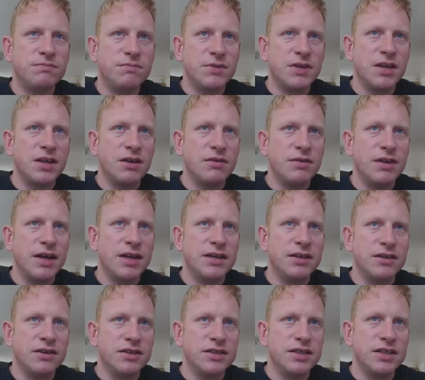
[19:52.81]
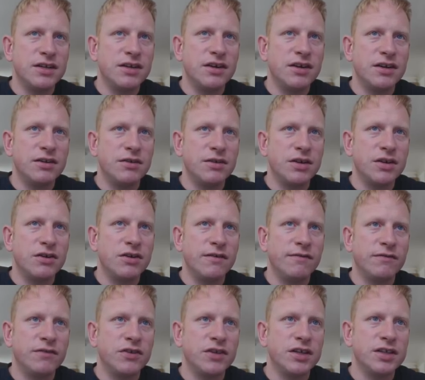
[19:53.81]
$8.99 that I got
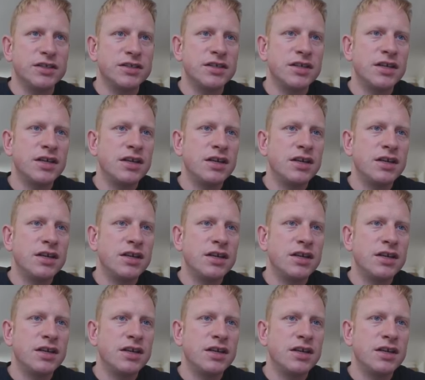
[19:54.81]
for it,